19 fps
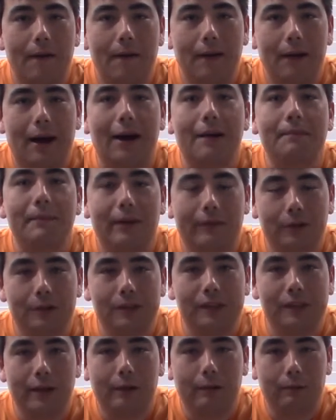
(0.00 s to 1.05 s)
I've never
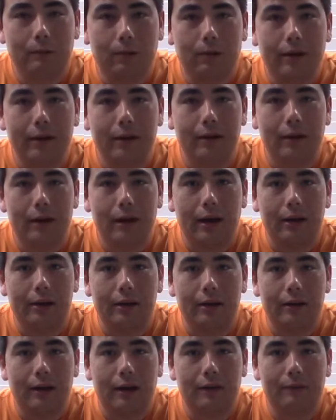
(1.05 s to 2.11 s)
seen one. I
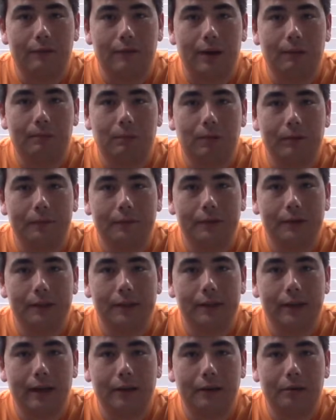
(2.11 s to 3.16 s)
could not find one for
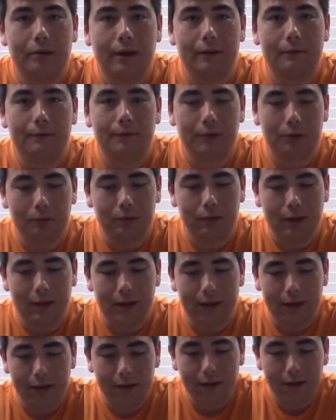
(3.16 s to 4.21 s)
sale at Food
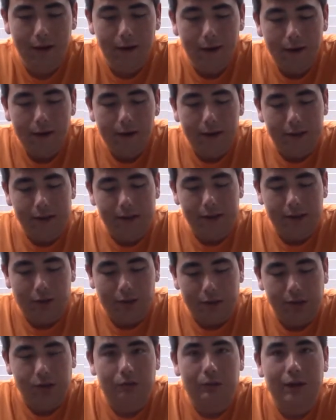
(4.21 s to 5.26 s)
Lion, because it's the
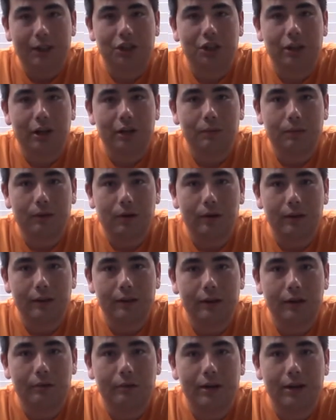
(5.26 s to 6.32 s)
only store I checked for all these
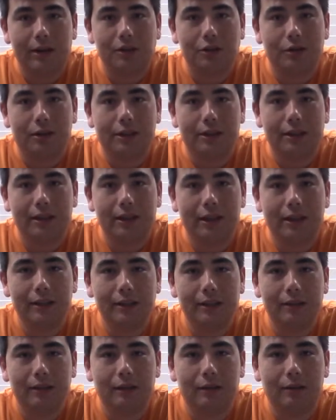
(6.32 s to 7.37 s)
ingredients. You're going to see
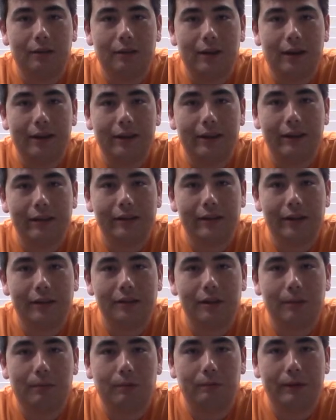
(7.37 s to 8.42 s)
this a lot in these next
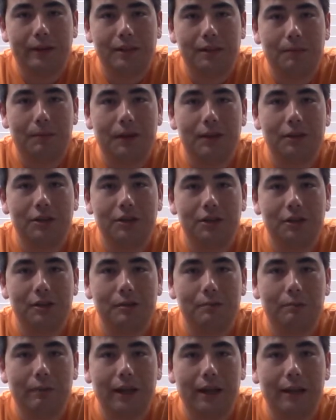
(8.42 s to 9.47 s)
couple recipes,
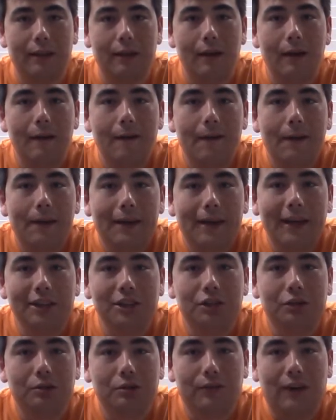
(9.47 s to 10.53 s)
just with
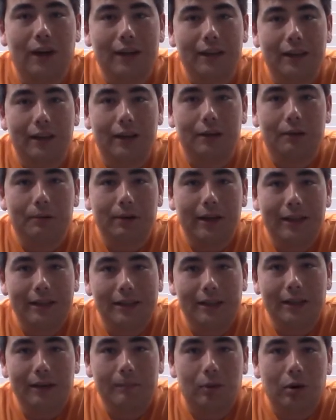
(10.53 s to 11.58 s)
issues finding the ingredients.
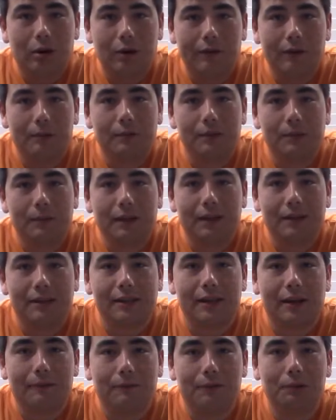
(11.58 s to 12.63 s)
I think part of it was because
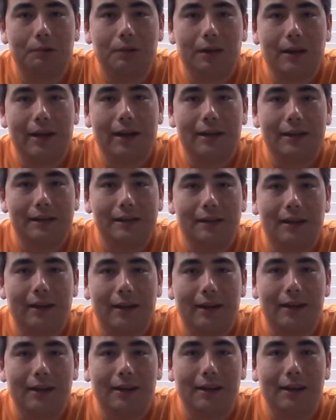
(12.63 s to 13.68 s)
that Food Lion is
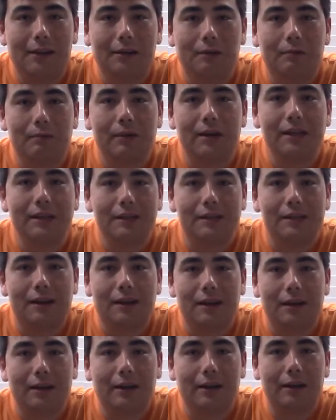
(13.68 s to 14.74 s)
like either
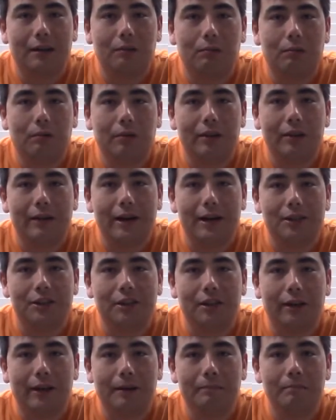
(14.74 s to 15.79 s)
restocking or they're
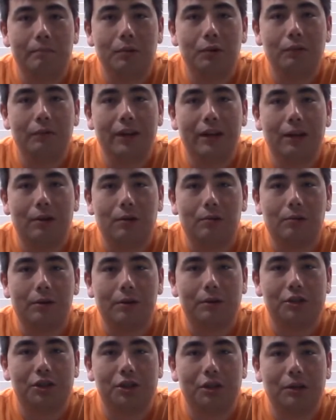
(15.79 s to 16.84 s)
actually like moving all
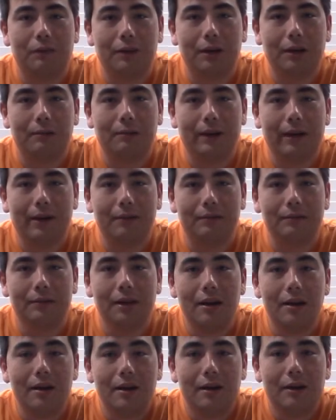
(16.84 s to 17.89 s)
their shelving around,
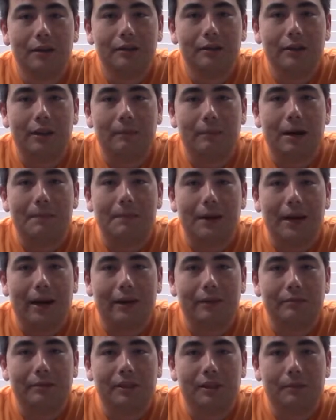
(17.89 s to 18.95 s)
so they might be out
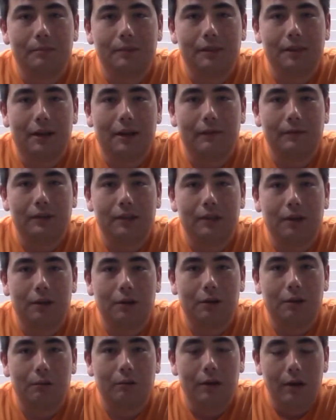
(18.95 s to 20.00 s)
of some stuff.
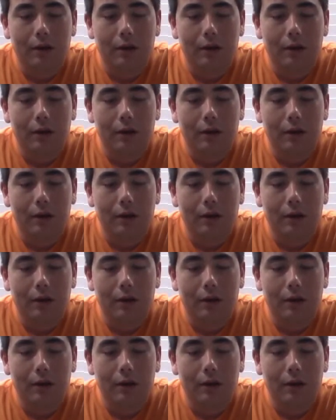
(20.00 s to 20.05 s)
So